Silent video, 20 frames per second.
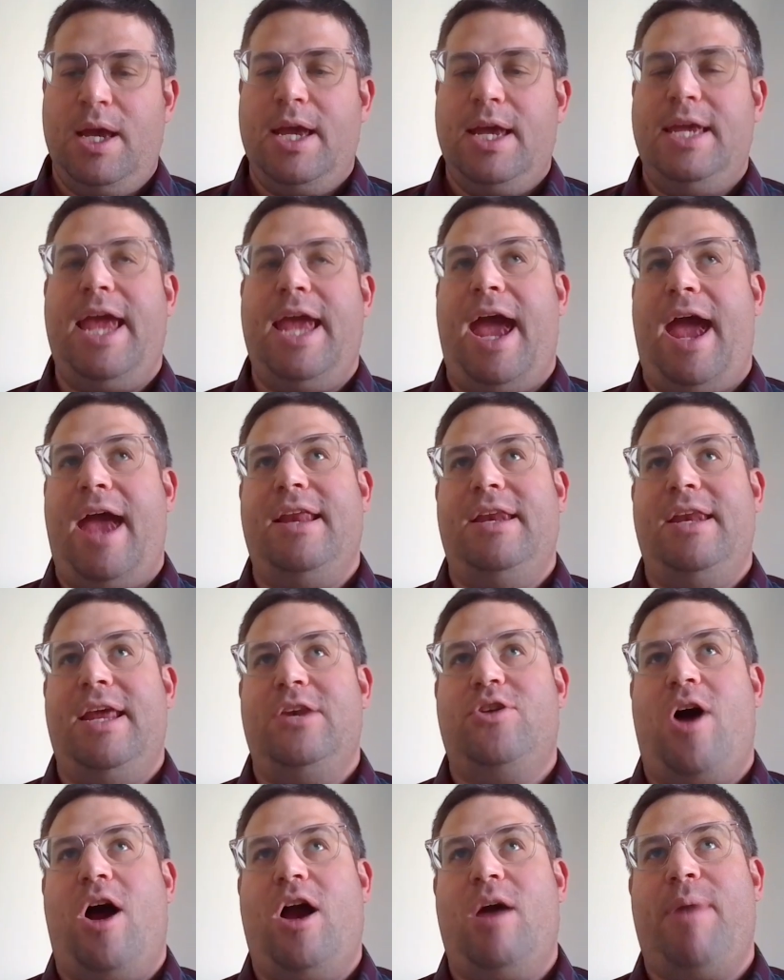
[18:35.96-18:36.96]
Yeah,
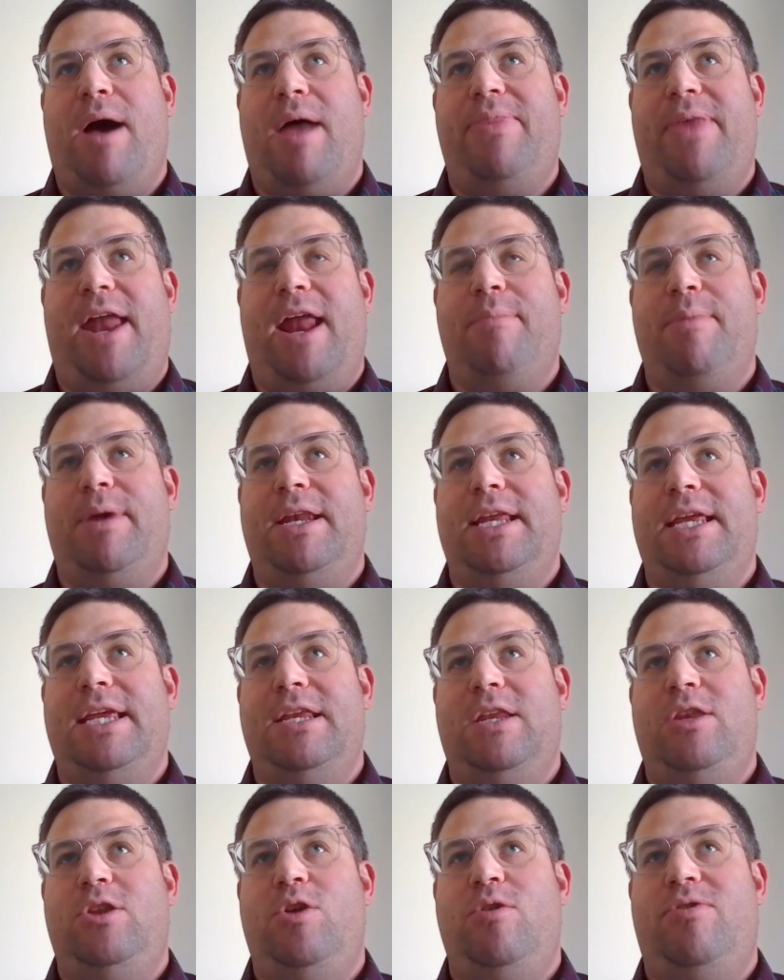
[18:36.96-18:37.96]
and talk about that. I
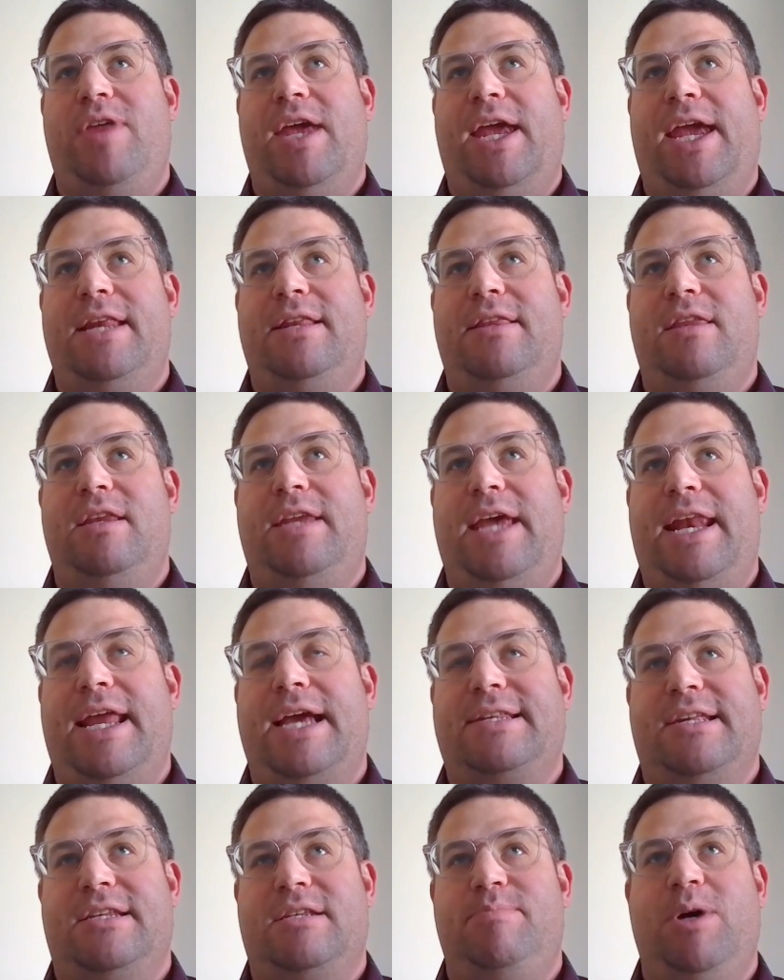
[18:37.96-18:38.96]
mean, do you think the
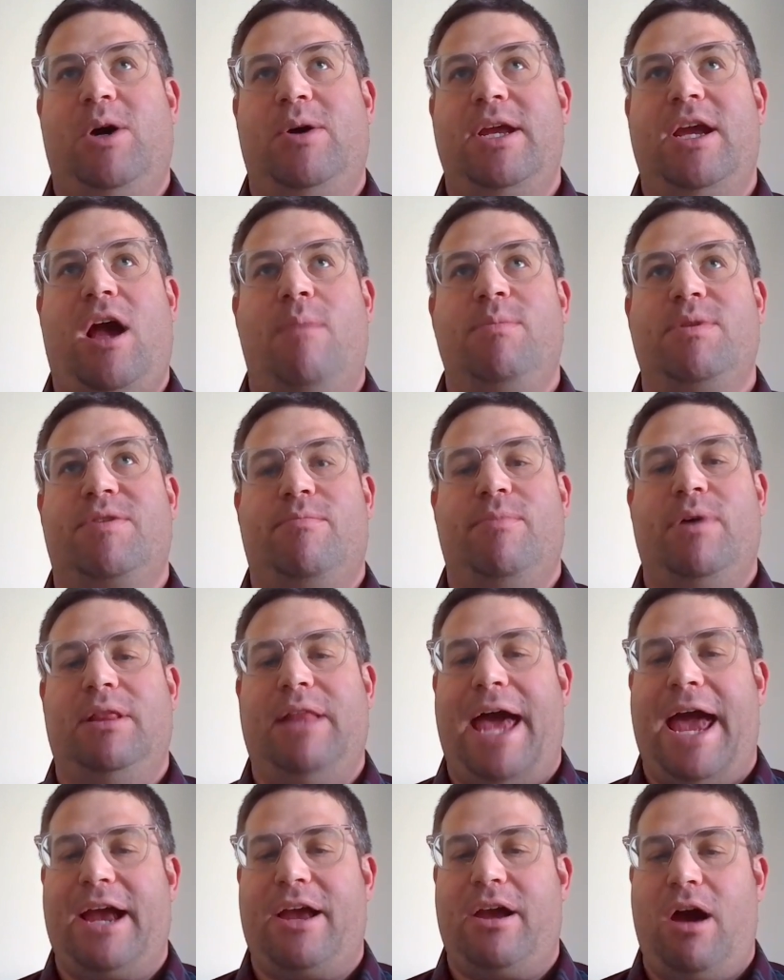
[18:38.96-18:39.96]
data accessibility comes from a
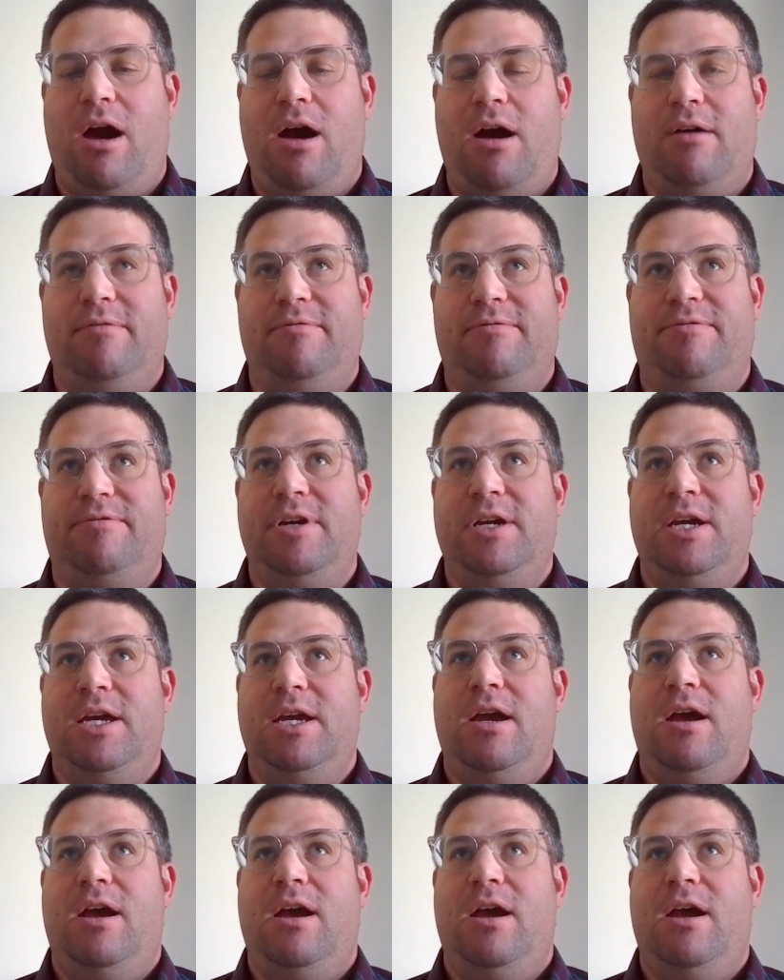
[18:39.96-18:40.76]
lack of